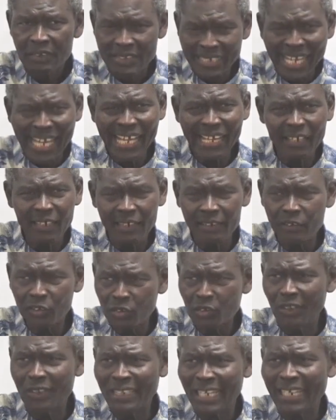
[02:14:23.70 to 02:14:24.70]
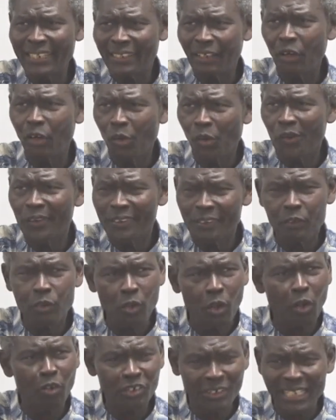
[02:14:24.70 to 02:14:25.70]
Daily, so that the Holy
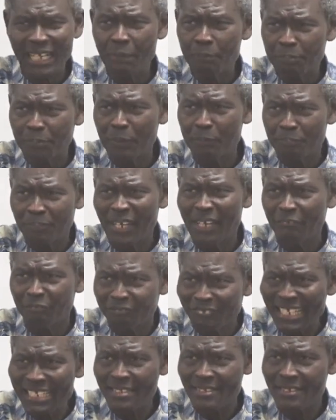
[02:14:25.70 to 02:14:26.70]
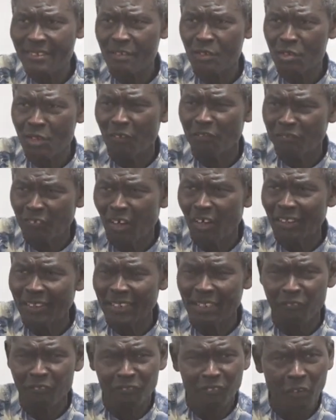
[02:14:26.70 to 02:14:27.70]
Ghost can prepare vessels of
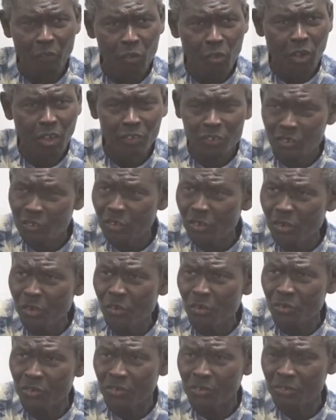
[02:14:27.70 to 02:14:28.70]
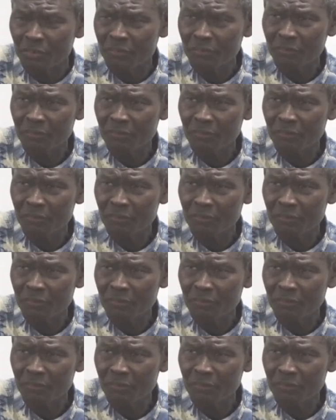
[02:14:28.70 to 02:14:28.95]
honor for God to use.